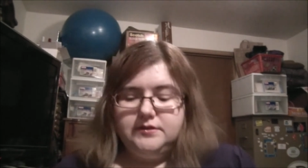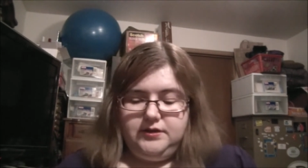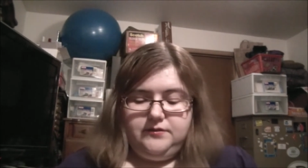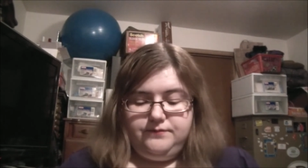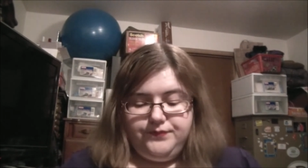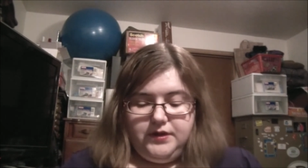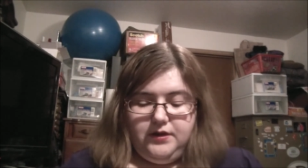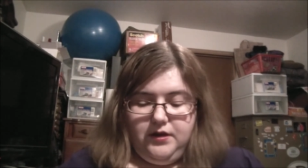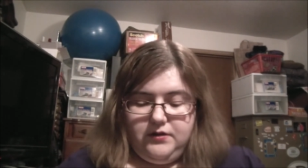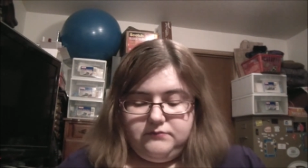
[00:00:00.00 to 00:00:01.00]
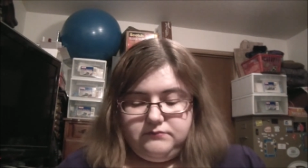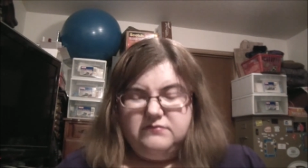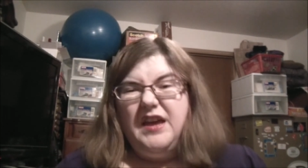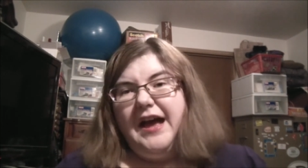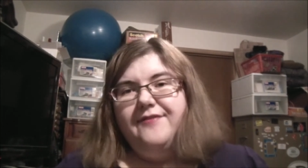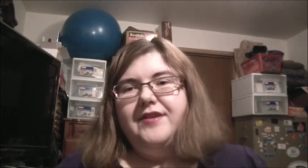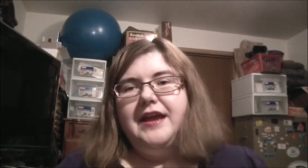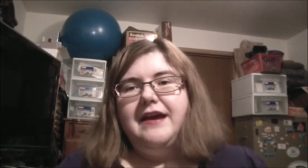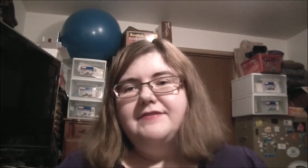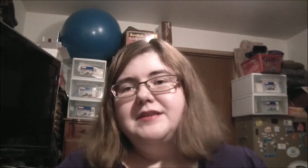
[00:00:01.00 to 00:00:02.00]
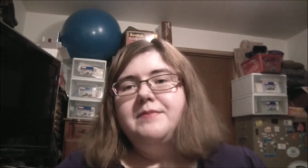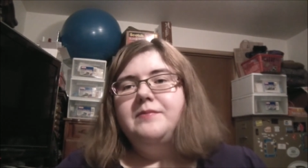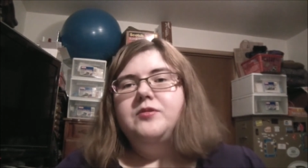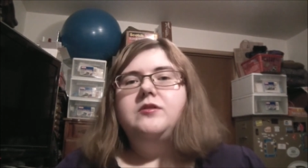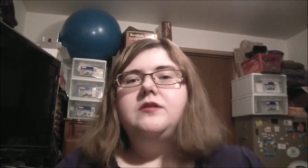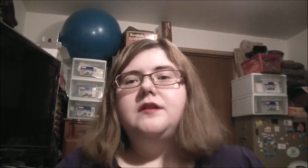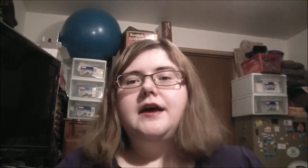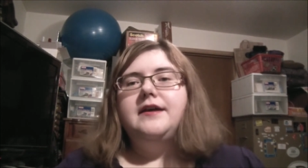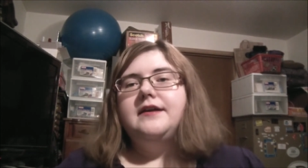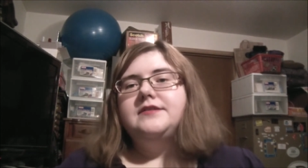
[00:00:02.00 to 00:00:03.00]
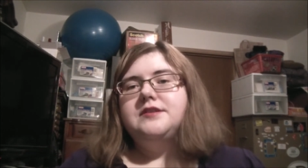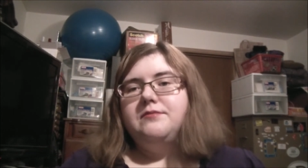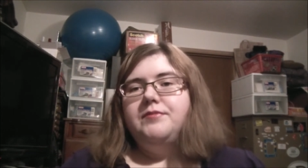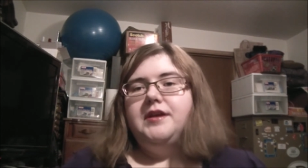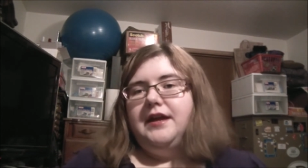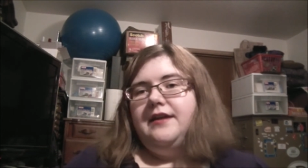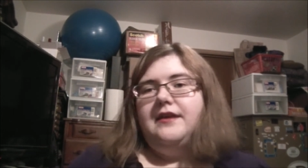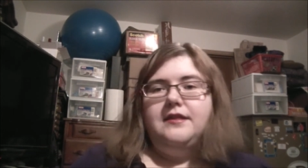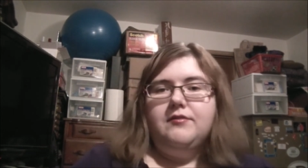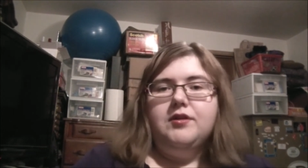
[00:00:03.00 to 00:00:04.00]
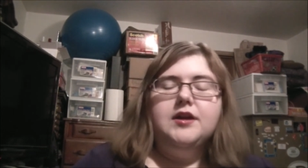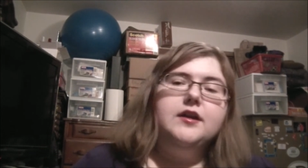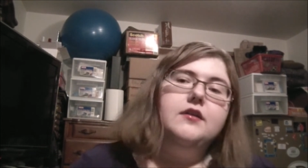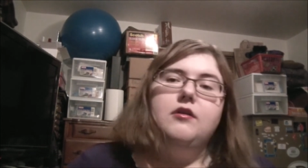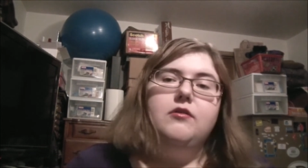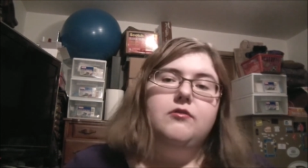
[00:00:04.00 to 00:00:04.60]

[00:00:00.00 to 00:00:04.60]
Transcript: So half and half. Some people, I guess, complain that they were getting